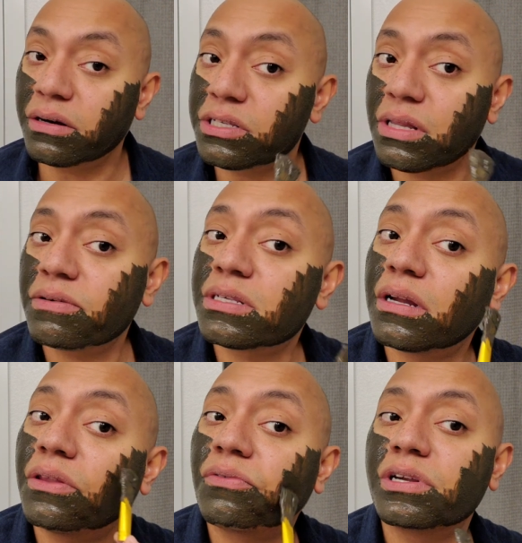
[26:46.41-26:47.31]
So that was
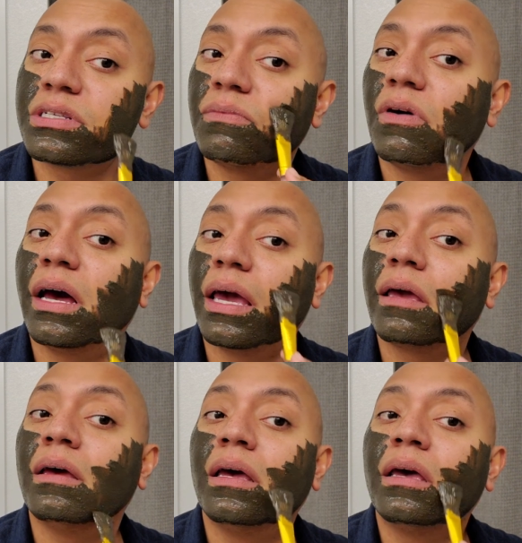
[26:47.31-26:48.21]
another reason why
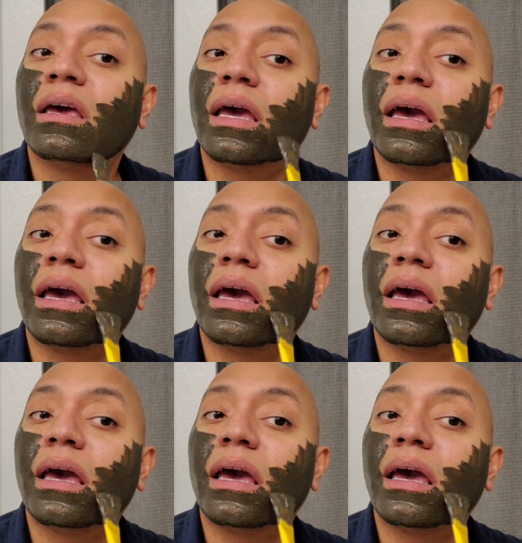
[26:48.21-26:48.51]
it